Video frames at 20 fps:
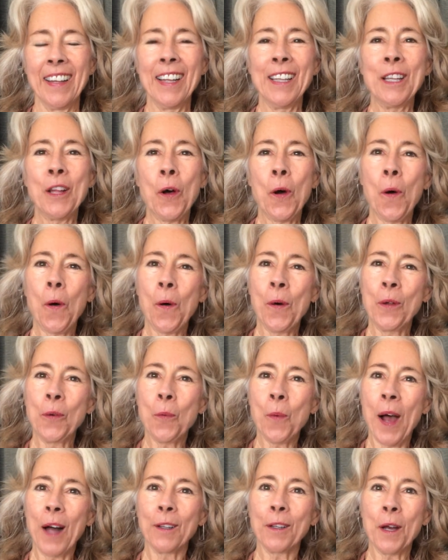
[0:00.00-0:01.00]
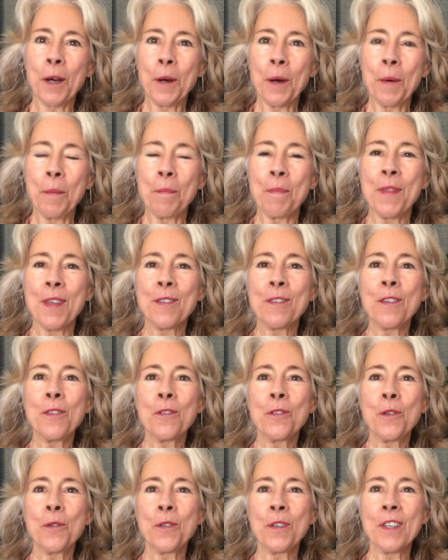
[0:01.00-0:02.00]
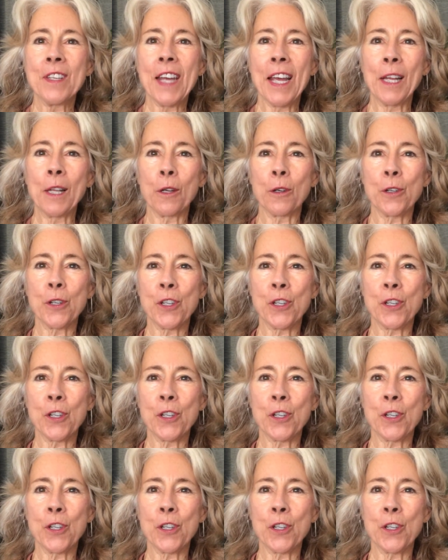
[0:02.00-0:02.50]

Hello and welcome. This is Susan Taylor